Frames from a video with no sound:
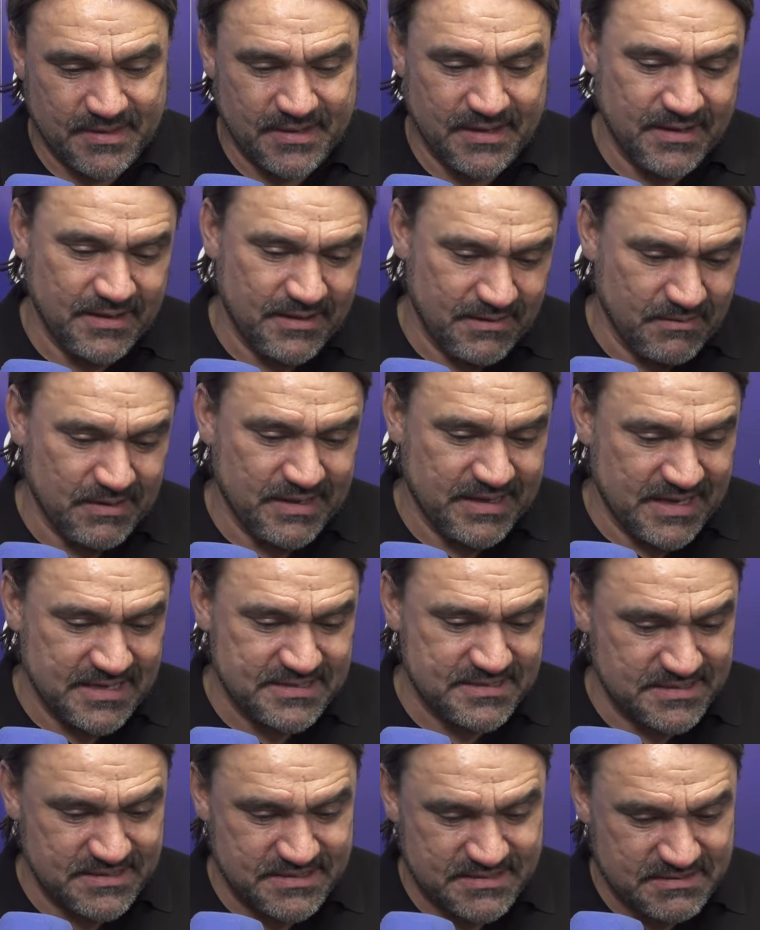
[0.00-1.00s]

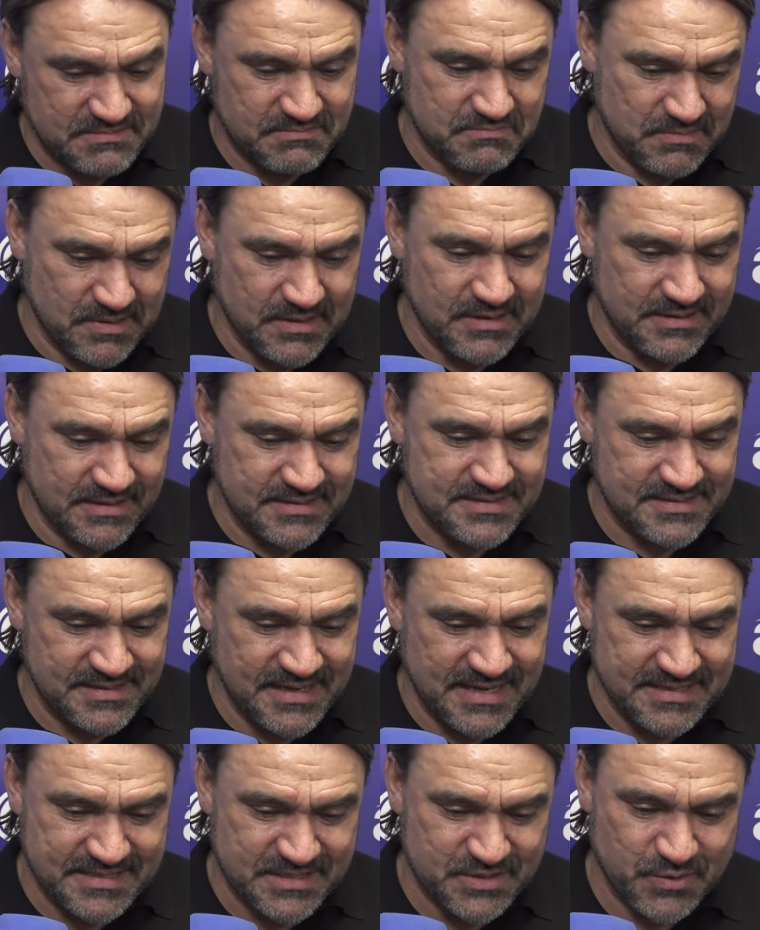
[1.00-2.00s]
yes, it's
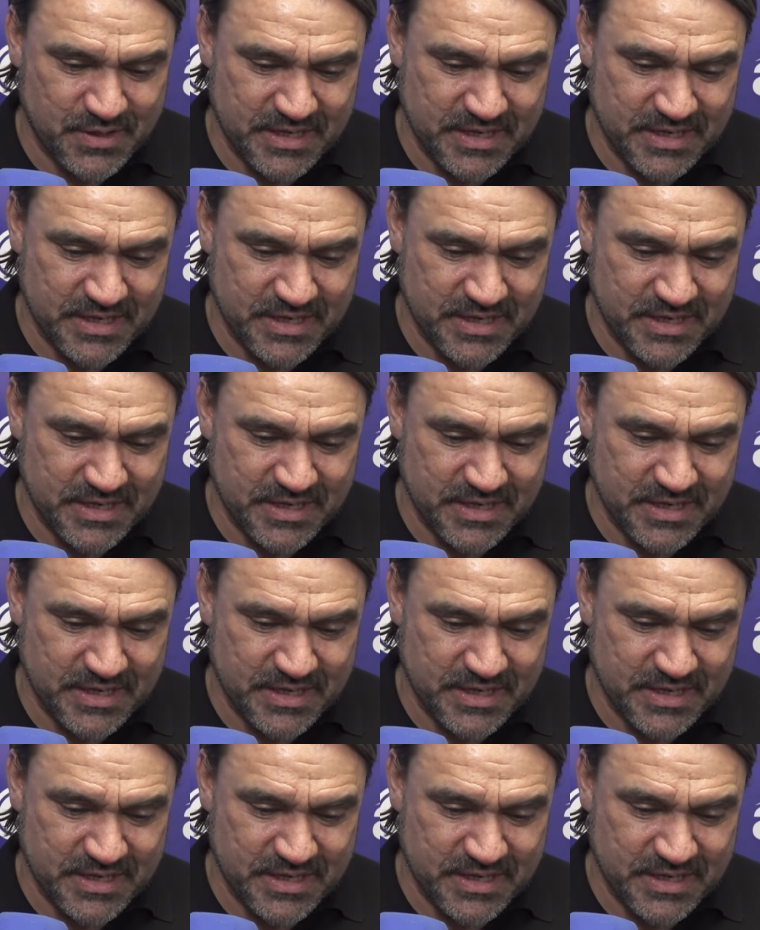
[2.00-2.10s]
nice to